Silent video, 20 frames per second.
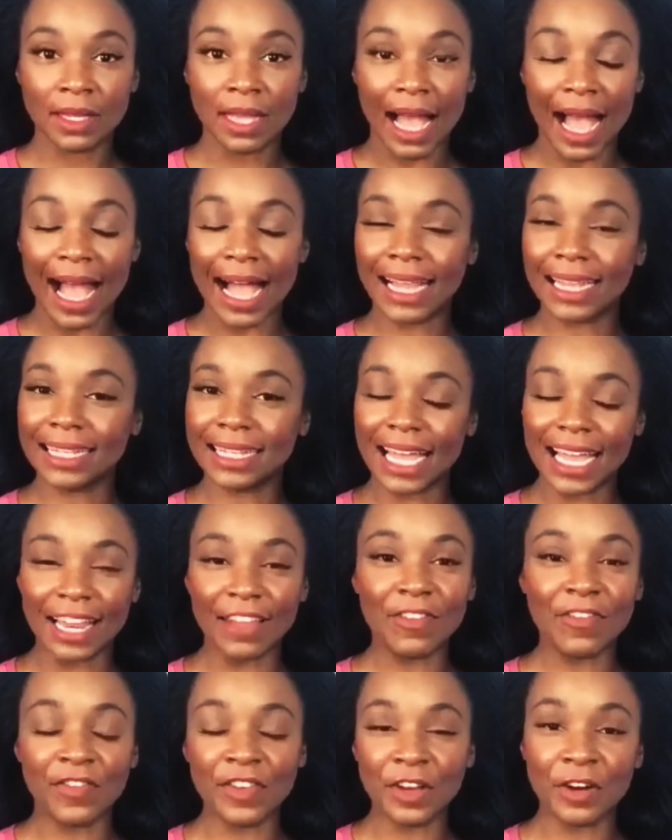I let
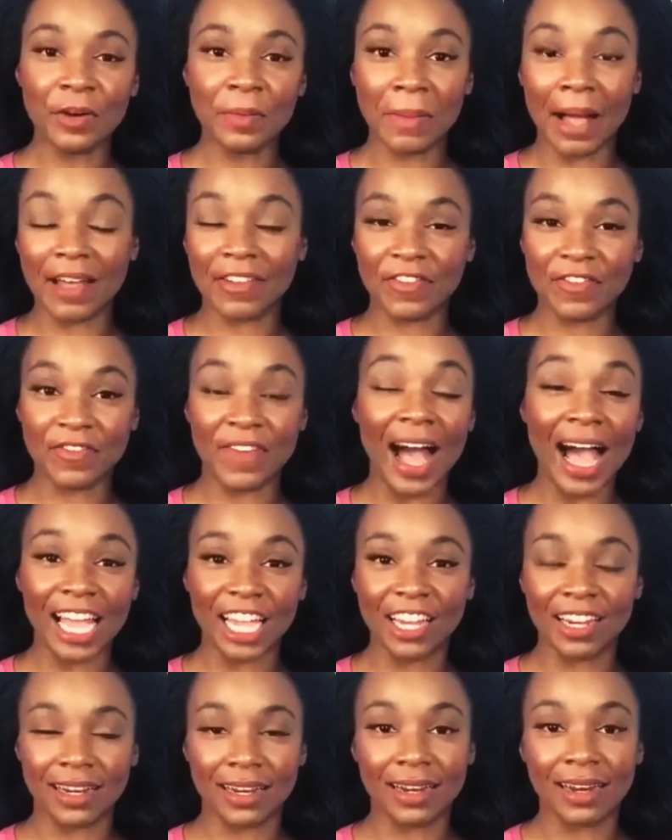it fuel my
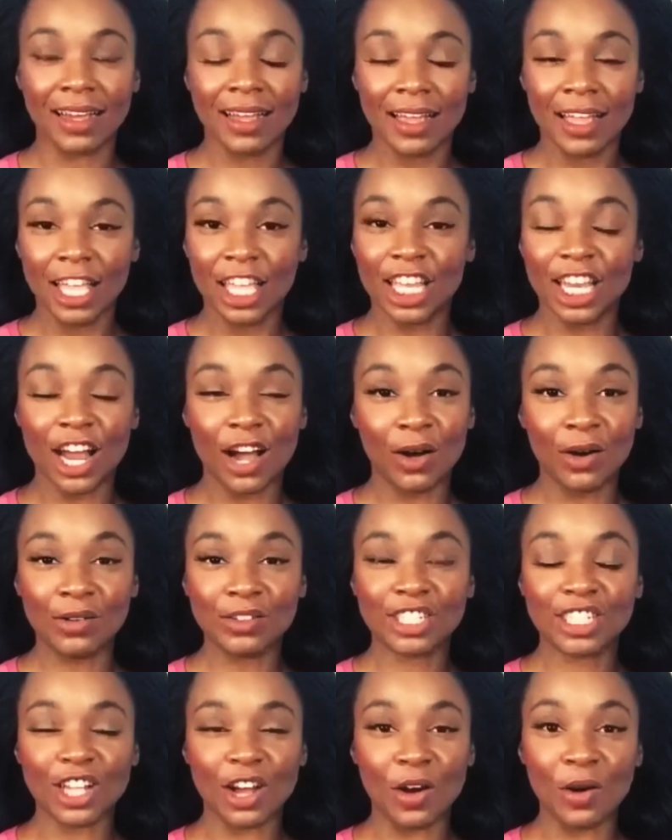fire, you know,
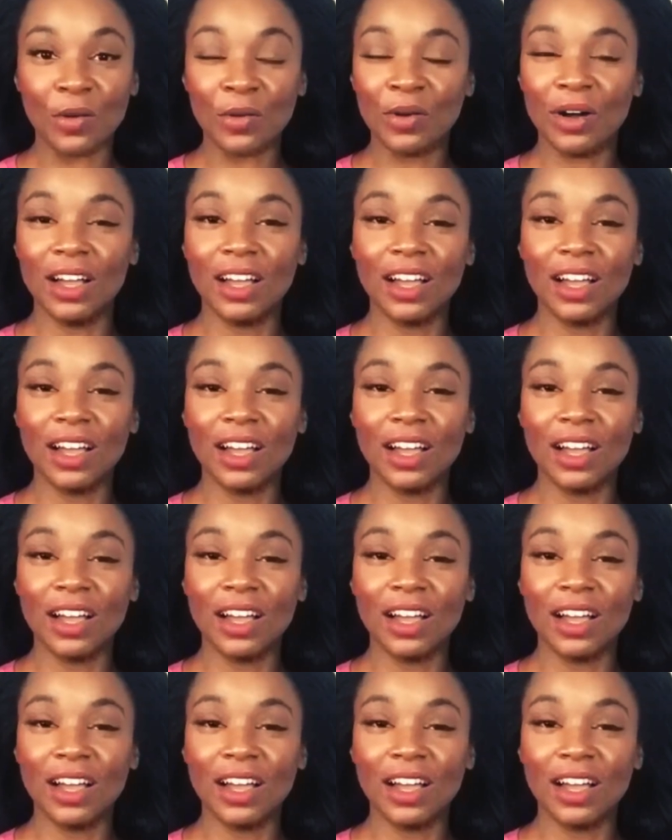so